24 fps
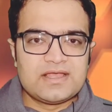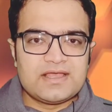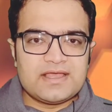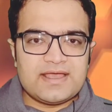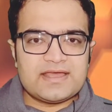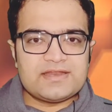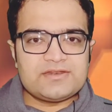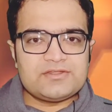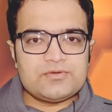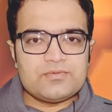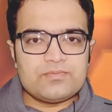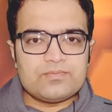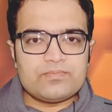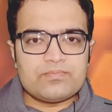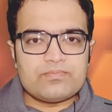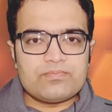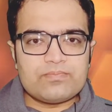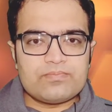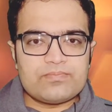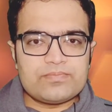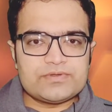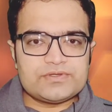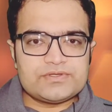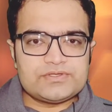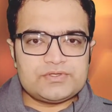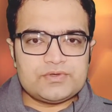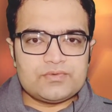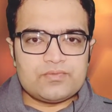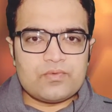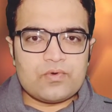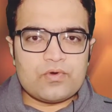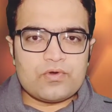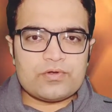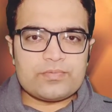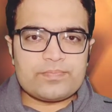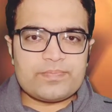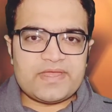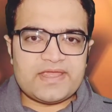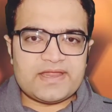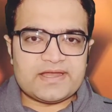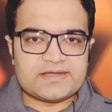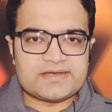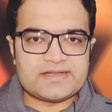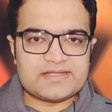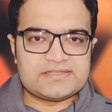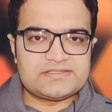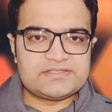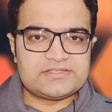and you won't pay
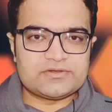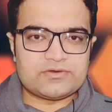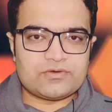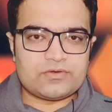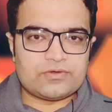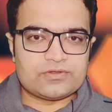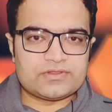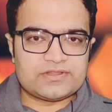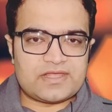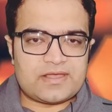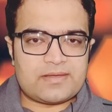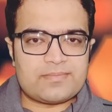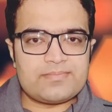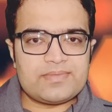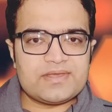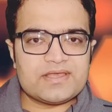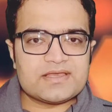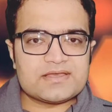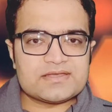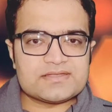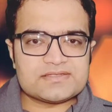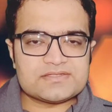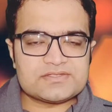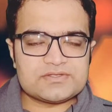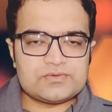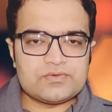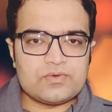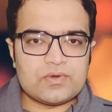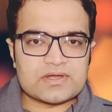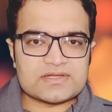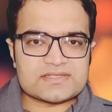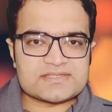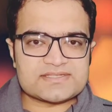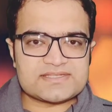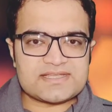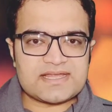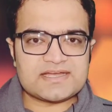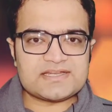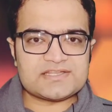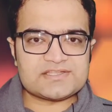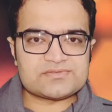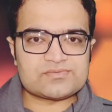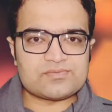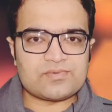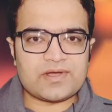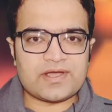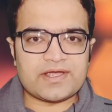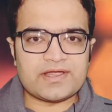attention on them because you are
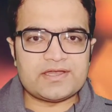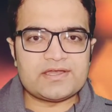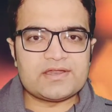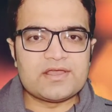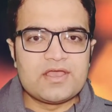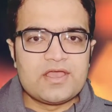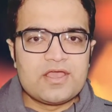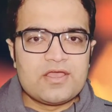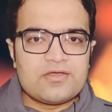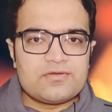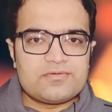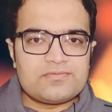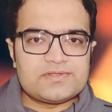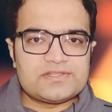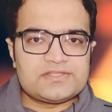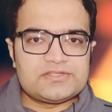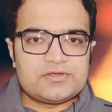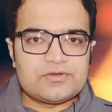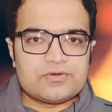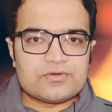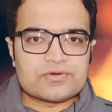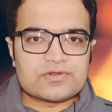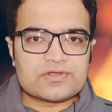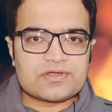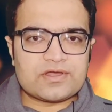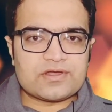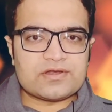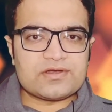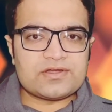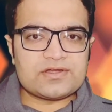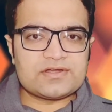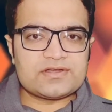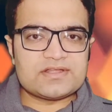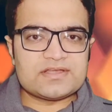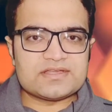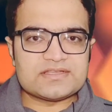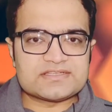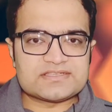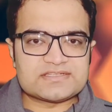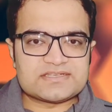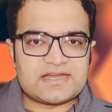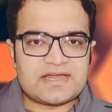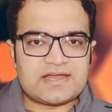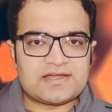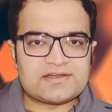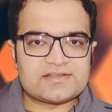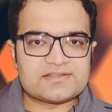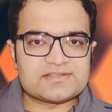satisfied with your current
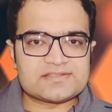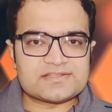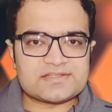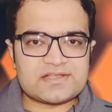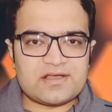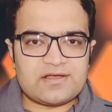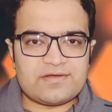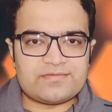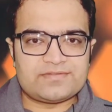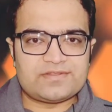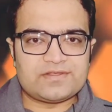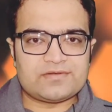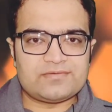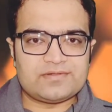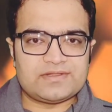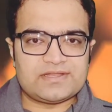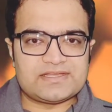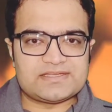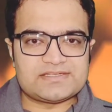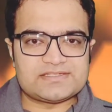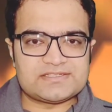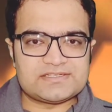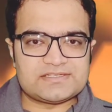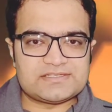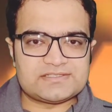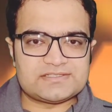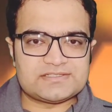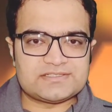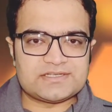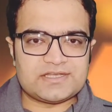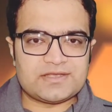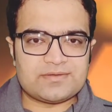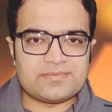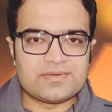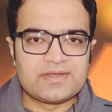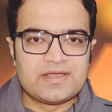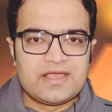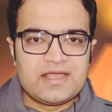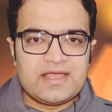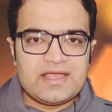status of the relationship.